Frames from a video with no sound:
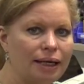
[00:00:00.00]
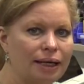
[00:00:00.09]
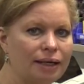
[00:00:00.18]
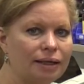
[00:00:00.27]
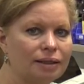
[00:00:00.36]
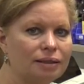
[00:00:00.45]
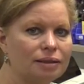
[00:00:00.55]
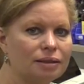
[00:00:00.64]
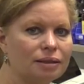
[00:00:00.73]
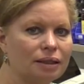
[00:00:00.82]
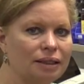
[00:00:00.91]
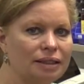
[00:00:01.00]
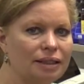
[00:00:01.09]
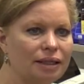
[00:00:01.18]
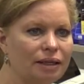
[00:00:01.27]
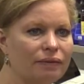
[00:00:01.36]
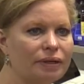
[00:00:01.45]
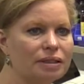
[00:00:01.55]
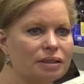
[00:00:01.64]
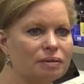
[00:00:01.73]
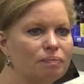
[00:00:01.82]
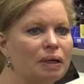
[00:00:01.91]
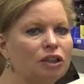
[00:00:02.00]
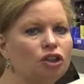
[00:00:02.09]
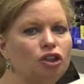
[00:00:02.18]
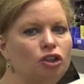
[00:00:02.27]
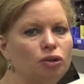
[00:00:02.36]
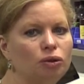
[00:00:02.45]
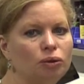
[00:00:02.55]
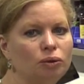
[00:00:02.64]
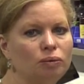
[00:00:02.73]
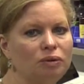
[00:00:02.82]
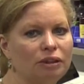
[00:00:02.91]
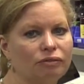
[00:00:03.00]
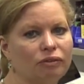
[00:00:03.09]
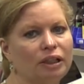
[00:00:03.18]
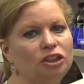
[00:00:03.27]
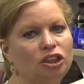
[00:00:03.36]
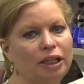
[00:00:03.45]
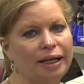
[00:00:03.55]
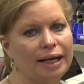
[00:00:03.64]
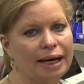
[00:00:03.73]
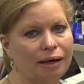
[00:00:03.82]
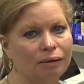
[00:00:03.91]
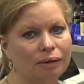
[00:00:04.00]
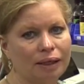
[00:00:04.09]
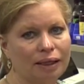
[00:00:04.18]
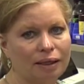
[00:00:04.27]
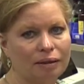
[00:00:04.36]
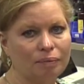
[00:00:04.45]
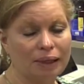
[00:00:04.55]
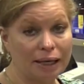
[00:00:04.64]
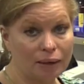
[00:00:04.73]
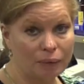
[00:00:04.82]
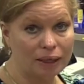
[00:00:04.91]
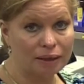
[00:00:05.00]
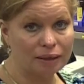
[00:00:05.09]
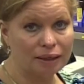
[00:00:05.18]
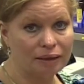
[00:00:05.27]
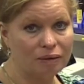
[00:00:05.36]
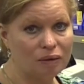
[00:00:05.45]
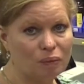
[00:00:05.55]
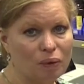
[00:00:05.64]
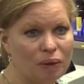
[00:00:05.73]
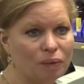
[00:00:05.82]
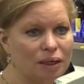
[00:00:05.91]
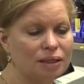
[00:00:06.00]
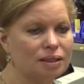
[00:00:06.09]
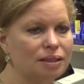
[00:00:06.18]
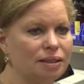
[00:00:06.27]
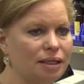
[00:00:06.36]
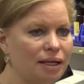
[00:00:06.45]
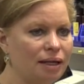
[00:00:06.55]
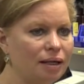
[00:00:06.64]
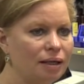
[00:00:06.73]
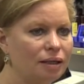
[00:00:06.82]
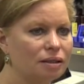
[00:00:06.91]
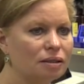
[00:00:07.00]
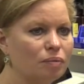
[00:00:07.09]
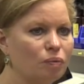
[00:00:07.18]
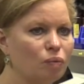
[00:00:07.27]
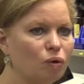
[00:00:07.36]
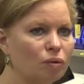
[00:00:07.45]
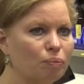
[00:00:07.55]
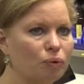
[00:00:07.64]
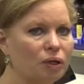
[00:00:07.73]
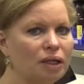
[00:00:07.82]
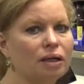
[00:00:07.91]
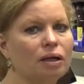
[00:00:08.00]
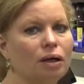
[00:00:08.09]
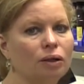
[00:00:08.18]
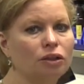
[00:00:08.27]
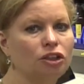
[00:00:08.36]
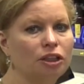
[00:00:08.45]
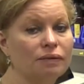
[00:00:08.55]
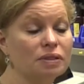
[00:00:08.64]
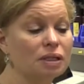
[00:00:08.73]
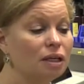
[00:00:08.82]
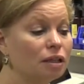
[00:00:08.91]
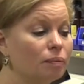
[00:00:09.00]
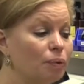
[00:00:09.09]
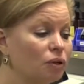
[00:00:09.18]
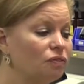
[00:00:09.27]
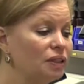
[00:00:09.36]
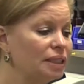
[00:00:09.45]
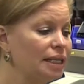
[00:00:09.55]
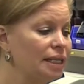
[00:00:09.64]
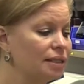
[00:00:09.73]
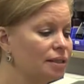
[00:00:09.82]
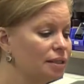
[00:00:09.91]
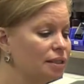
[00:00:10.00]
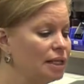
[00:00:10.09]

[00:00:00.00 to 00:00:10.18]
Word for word: and it didn't give us much to differentiate out and play with. And we wanted to see some more brilliant color shifts. The perfect eosin